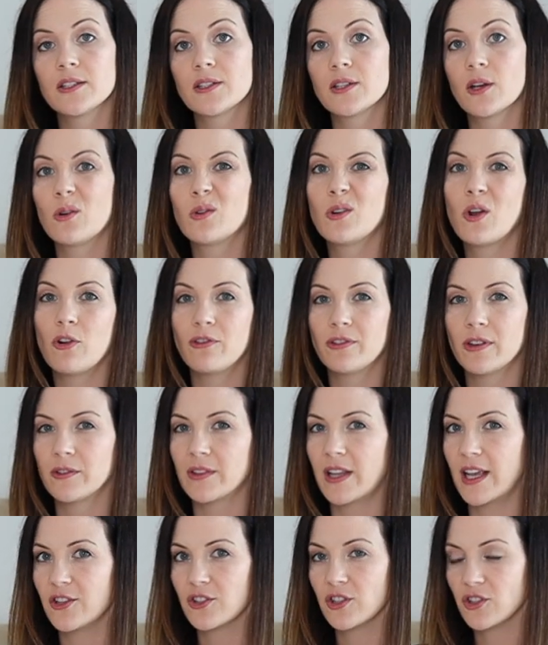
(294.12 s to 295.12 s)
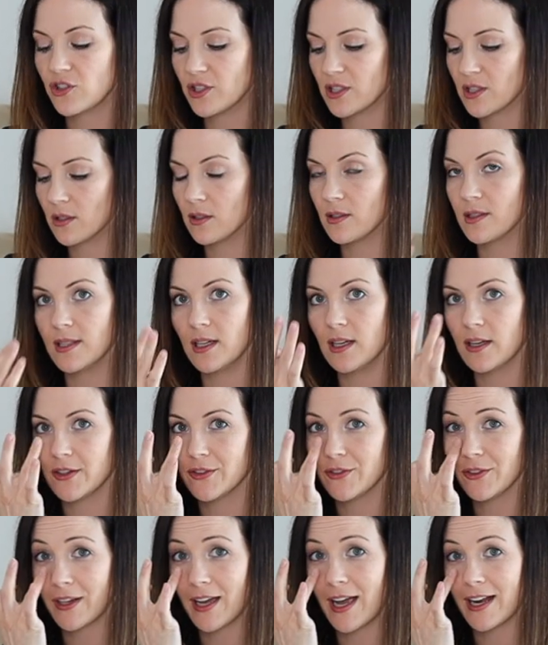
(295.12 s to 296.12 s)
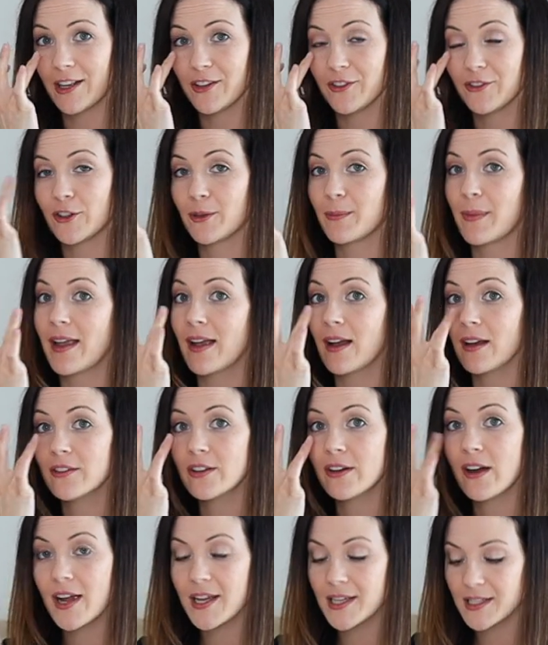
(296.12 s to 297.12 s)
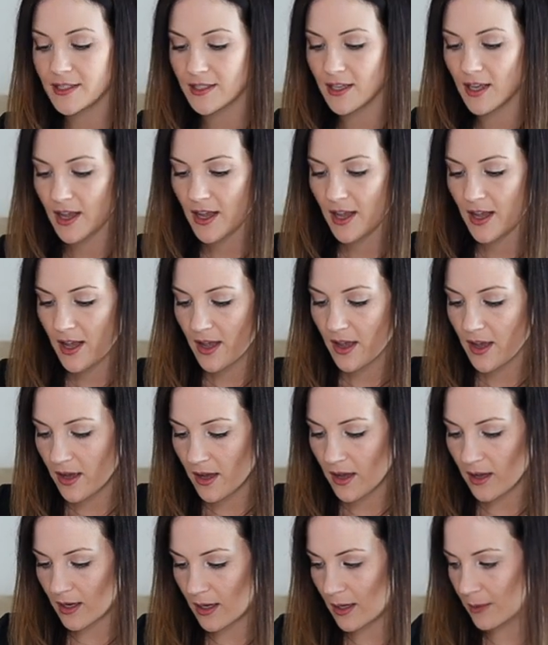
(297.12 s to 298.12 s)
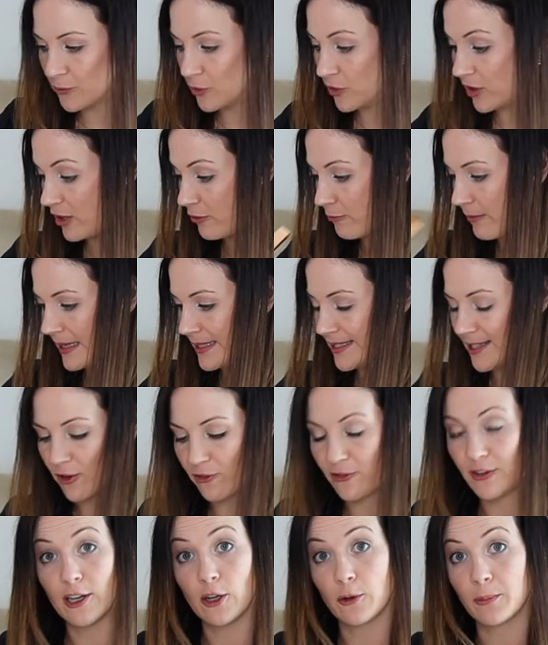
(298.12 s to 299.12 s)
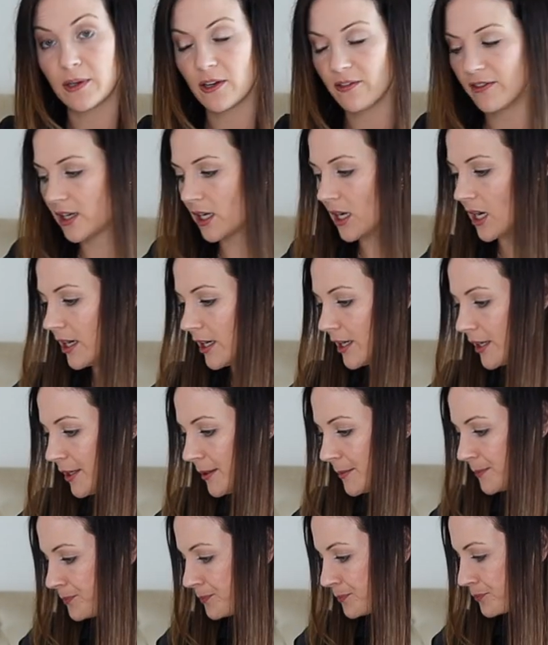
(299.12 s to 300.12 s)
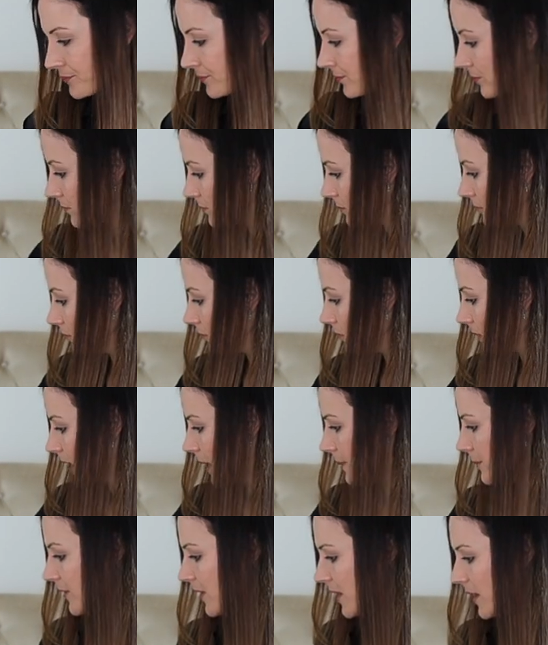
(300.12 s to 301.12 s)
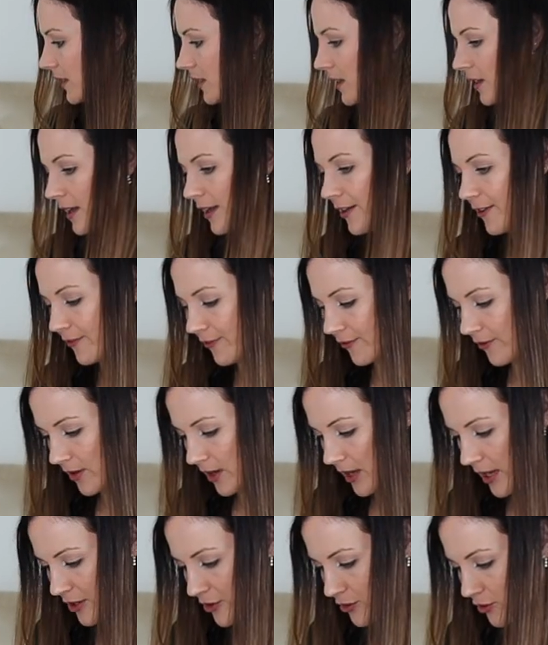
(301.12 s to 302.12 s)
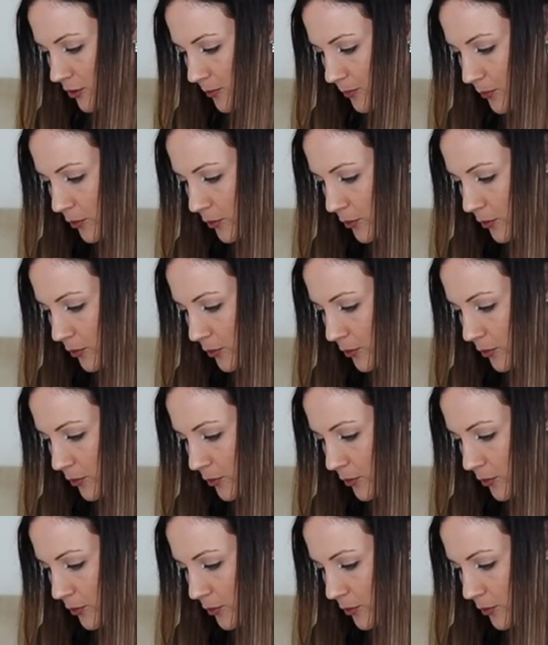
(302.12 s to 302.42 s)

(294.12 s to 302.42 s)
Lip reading: so no foundation, just concealer to kind of for my under eyes. to give myself a little bit of a color. I'm thinking if I should